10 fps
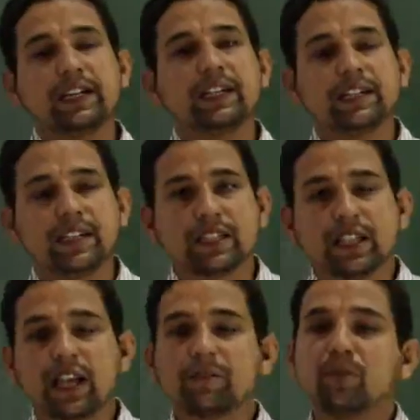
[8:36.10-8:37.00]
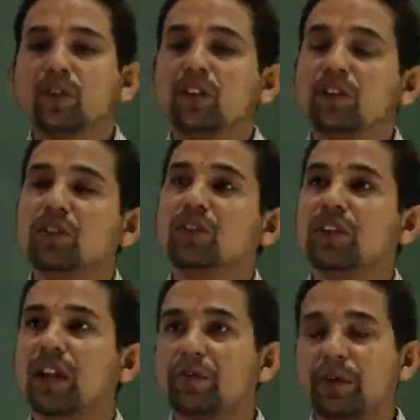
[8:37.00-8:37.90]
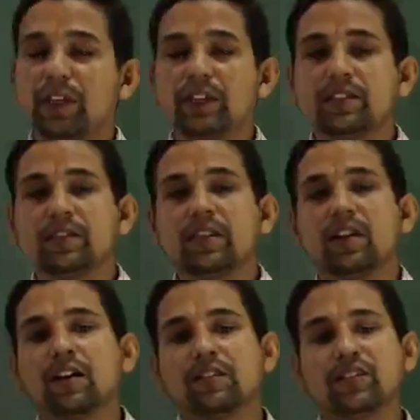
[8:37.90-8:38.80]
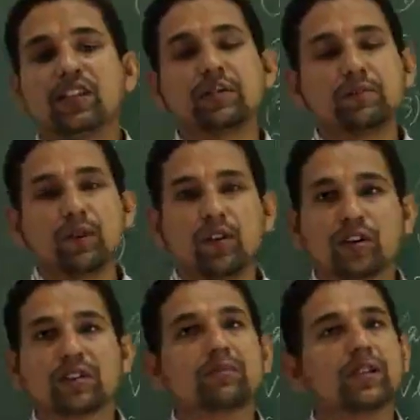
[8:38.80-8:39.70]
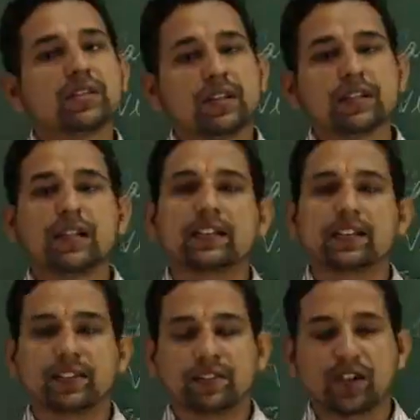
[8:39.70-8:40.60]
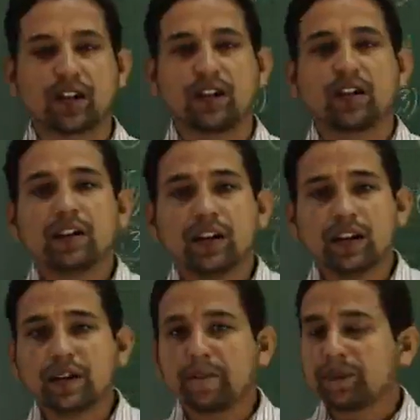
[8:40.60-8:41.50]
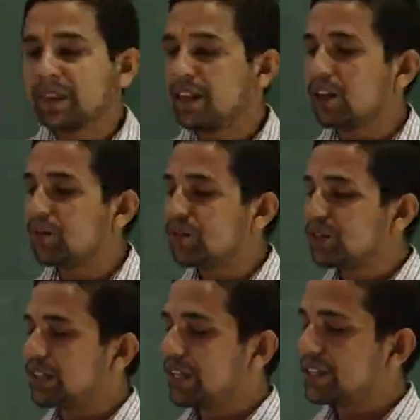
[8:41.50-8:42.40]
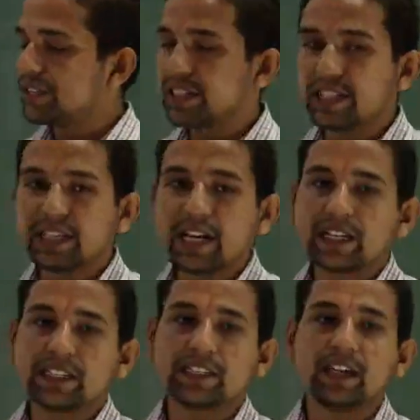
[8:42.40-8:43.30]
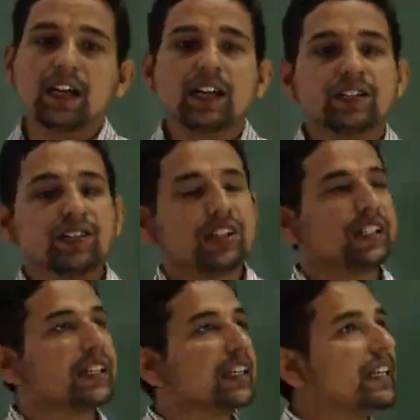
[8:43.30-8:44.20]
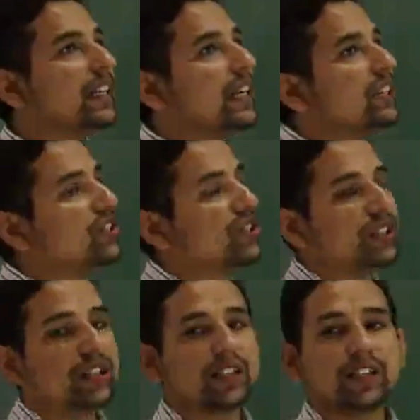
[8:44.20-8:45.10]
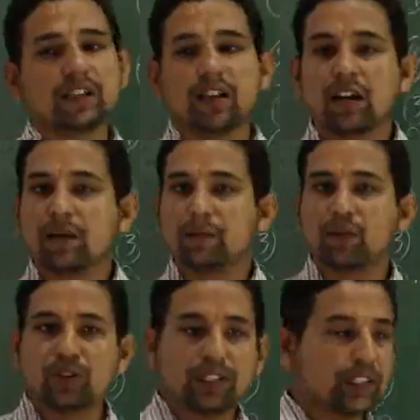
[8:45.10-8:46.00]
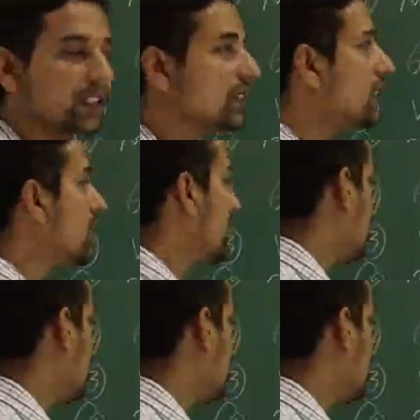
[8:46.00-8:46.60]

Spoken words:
disease like polio, rabies, chickenpox, measles, etc. Right? Now come to the next area, that is the genetically engineering proteins.